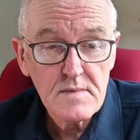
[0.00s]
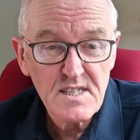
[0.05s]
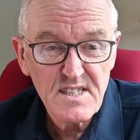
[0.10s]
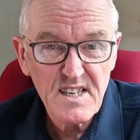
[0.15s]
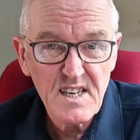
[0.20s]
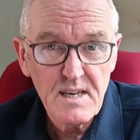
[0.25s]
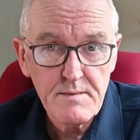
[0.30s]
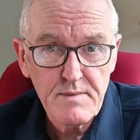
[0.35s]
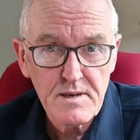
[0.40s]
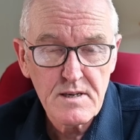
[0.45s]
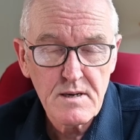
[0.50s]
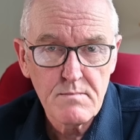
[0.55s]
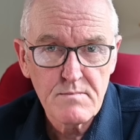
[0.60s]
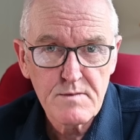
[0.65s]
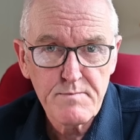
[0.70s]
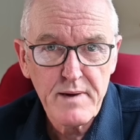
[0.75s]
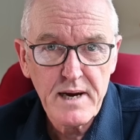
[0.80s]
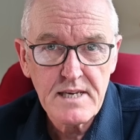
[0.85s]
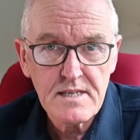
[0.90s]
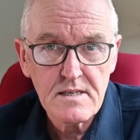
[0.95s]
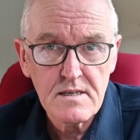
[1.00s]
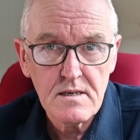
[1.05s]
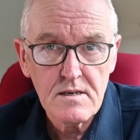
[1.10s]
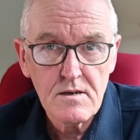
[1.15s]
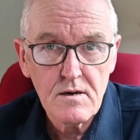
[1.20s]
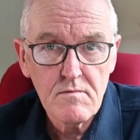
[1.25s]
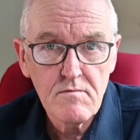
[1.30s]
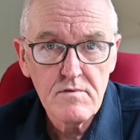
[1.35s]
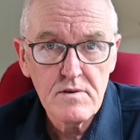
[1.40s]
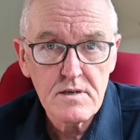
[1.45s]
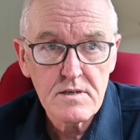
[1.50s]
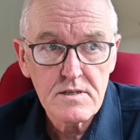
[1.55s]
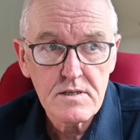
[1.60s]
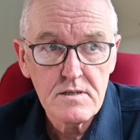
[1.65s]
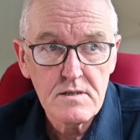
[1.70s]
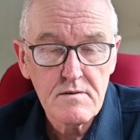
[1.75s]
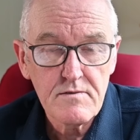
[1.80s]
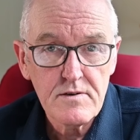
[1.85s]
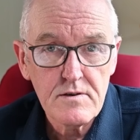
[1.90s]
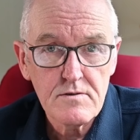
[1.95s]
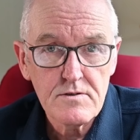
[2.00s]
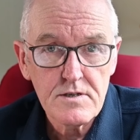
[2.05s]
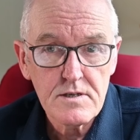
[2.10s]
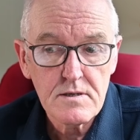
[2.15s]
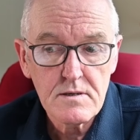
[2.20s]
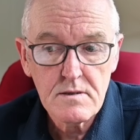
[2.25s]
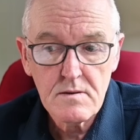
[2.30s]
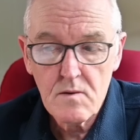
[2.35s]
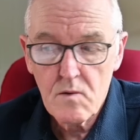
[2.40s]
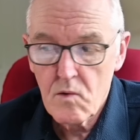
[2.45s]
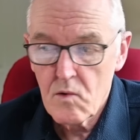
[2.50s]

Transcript: until it becomes patently obvious in the future.